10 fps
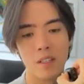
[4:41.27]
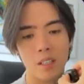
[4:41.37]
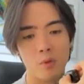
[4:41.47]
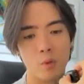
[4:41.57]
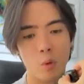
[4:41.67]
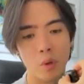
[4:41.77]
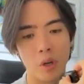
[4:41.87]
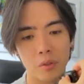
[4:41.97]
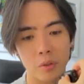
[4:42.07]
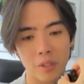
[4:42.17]
If you want her
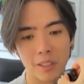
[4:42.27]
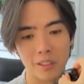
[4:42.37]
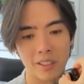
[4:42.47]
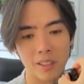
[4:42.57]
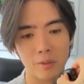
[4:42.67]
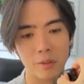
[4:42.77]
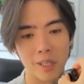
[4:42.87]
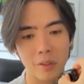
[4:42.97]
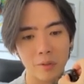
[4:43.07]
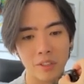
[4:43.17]
to take a selfie, you
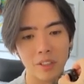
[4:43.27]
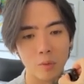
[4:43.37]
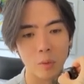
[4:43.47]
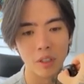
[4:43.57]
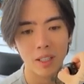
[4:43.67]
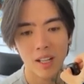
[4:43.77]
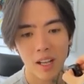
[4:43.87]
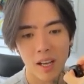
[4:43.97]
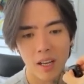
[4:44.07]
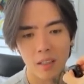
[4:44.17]
can use this one.
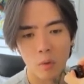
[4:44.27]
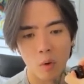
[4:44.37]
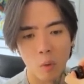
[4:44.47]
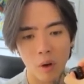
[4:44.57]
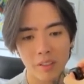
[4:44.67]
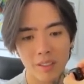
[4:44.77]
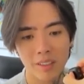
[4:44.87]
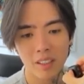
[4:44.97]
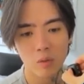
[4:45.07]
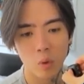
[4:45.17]
And what's
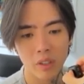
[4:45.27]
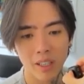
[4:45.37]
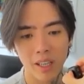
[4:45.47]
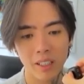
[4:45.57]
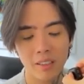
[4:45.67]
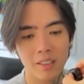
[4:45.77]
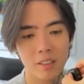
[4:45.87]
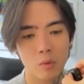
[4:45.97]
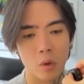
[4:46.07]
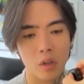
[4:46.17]
this one and
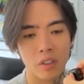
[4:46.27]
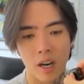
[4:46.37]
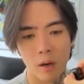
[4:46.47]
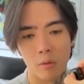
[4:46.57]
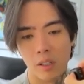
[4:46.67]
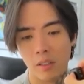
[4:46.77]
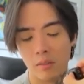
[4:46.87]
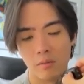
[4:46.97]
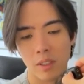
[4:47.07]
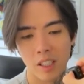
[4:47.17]
this one, I will
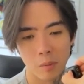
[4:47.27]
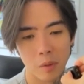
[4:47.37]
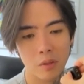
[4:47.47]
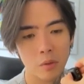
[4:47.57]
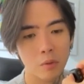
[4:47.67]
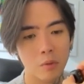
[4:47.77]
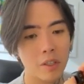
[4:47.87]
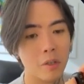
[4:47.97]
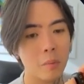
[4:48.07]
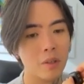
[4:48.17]
explain to you
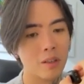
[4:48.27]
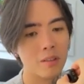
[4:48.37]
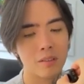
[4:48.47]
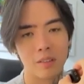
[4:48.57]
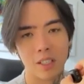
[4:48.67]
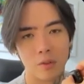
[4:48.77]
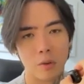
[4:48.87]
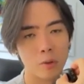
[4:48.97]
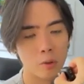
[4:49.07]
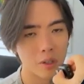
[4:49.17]
later, but that's
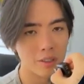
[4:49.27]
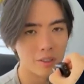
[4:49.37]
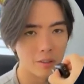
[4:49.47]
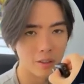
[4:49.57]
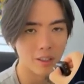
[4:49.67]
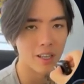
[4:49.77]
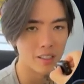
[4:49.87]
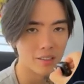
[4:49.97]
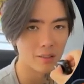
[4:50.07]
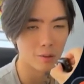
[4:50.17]
for creating the
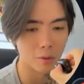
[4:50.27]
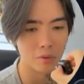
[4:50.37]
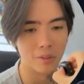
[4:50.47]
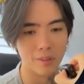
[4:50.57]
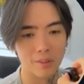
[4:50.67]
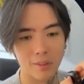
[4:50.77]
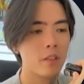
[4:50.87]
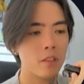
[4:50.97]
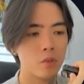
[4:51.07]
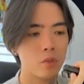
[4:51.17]
X content.
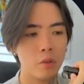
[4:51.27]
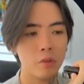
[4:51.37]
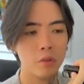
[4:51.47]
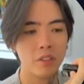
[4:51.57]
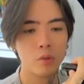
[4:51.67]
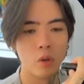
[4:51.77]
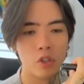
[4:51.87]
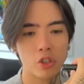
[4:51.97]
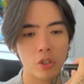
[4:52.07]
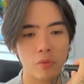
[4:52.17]
So we use this one,
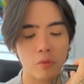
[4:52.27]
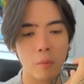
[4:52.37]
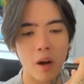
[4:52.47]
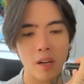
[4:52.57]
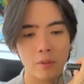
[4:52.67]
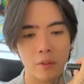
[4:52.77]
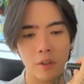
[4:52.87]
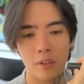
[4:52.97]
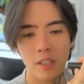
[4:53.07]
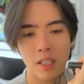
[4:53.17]
shot from
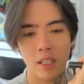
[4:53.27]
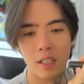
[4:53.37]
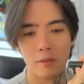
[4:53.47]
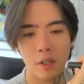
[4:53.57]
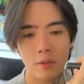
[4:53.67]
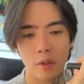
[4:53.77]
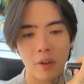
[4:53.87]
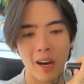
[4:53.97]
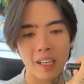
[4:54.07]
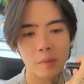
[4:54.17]
iPhone. Then for the
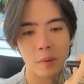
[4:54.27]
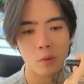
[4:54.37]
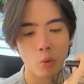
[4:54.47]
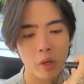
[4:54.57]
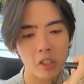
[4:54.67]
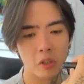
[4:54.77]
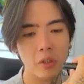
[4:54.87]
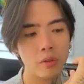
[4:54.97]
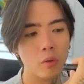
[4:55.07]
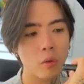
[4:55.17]
aspect ratio,
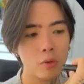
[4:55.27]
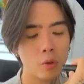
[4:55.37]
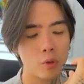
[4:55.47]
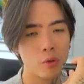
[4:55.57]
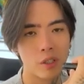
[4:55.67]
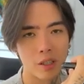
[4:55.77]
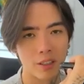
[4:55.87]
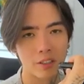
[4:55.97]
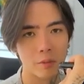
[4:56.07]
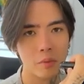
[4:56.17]
if you want to create
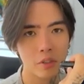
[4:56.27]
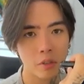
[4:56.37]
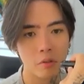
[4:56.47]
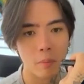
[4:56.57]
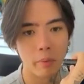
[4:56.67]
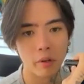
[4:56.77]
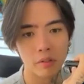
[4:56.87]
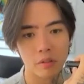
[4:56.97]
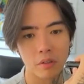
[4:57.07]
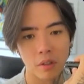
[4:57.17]
like some Instagram
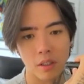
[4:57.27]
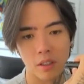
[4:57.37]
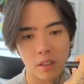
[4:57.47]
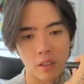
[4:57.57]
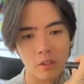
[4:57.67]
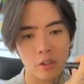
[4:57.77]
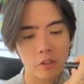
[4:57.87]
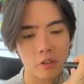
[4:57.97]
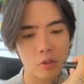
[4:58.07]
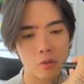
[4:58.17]
posts,
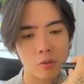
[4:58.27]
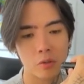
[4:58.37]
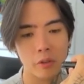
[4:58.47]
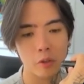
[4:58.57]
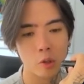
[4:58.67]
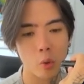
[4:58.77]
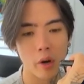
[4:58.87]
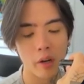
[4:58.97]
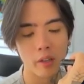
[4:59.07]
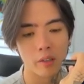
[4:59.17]
just choose the
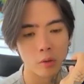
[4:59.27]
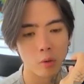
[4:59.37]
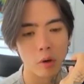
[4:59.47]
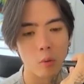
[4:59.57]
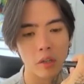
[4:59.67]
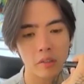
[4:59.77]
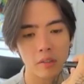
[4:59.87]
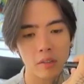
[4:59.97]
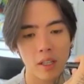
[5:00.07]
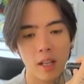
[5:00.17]
square
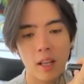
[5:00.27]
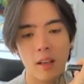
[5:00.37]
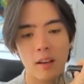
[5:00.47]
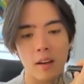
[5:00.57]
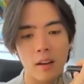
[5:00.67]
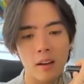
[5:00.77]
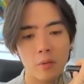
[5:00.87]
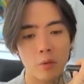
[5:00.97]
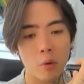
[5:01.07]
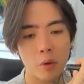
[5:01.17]
ones. If
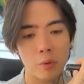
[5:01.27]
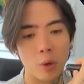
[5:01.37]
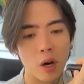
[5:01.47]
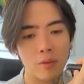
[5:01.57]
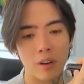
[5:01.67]
you want to have